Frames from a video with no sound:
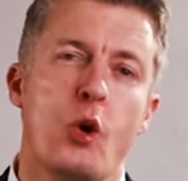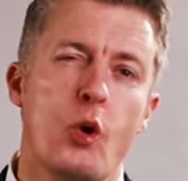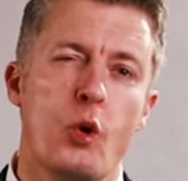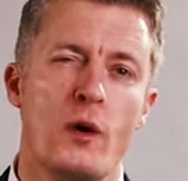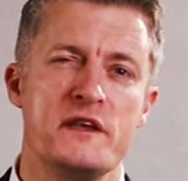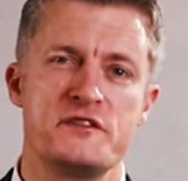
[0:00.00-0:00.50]

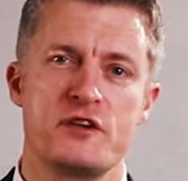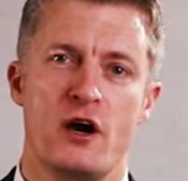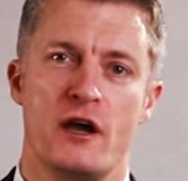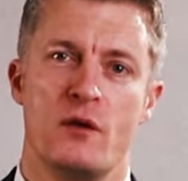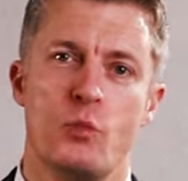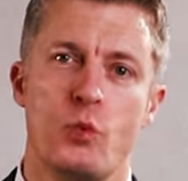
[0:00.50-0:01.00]
Always
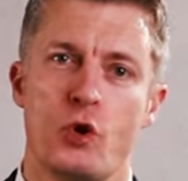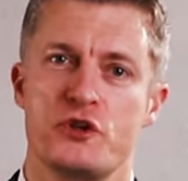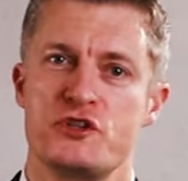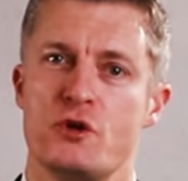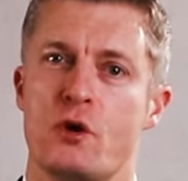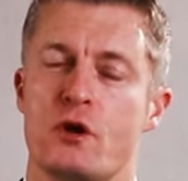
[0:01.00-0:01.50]
tie in
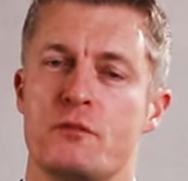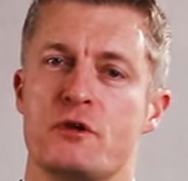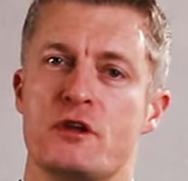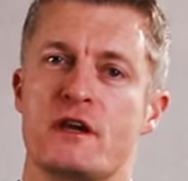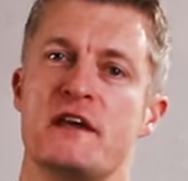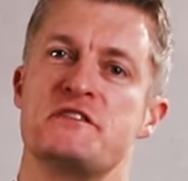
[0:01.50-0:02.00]
what you're
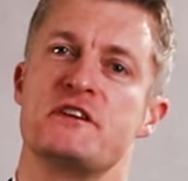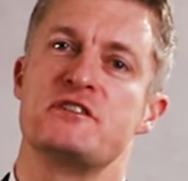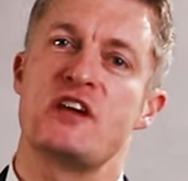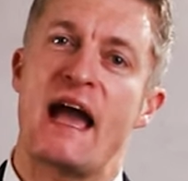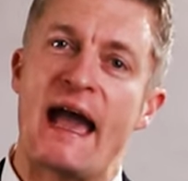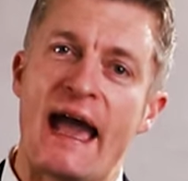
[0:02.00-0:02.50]
communicating
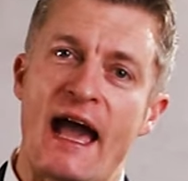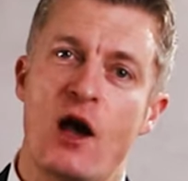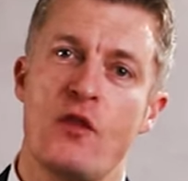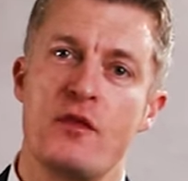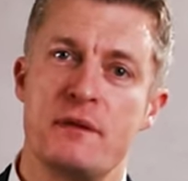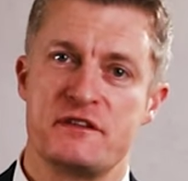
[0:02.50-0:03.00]
to
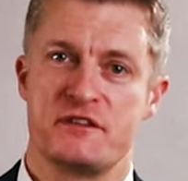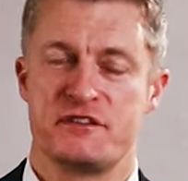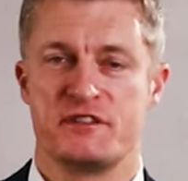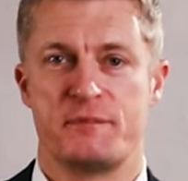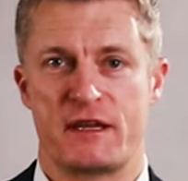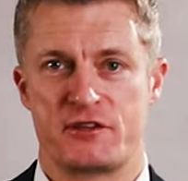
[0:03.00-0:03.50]
how the
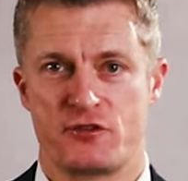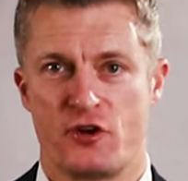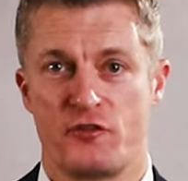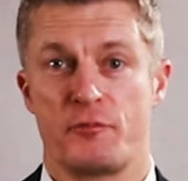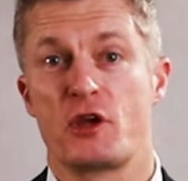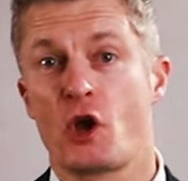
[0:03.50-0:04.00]
business is better
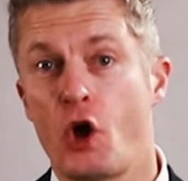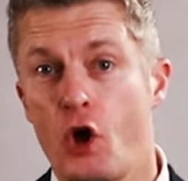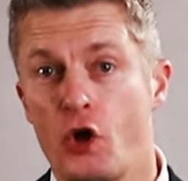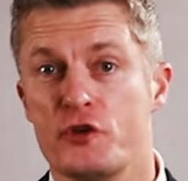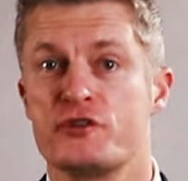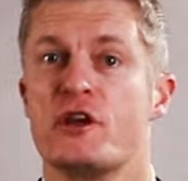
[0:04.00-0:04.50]
off
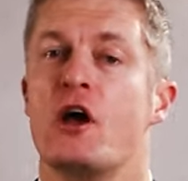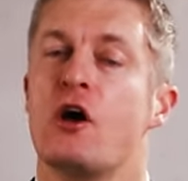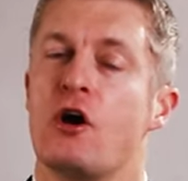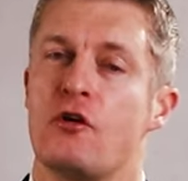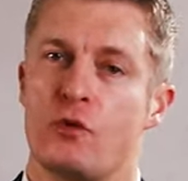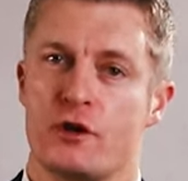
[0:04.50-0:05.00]
because
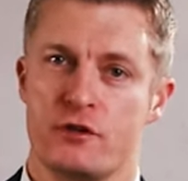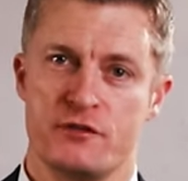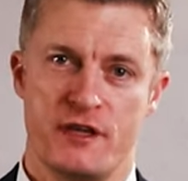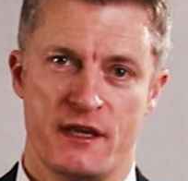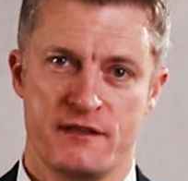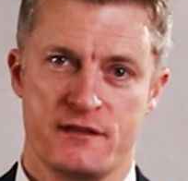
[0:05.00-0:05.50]
of what you
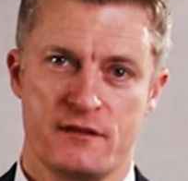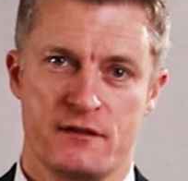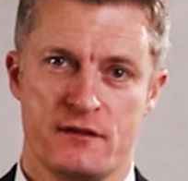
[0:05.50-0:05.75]
did.